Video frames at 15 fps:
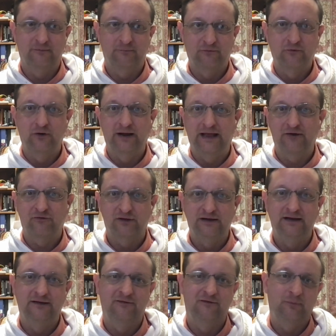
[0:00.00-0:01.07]
it, before it actually
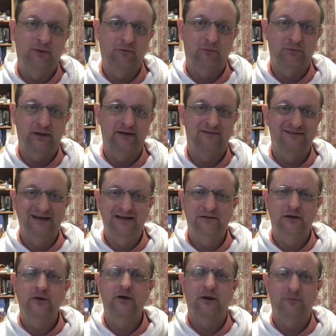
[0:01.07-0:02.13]
needs to be replaced.
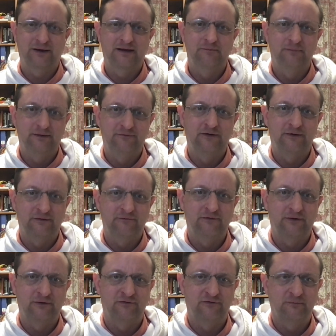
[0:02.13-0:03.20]
Nylon carpet can be very,
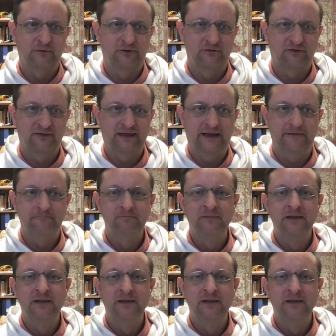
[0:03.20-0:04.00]
very similar to that.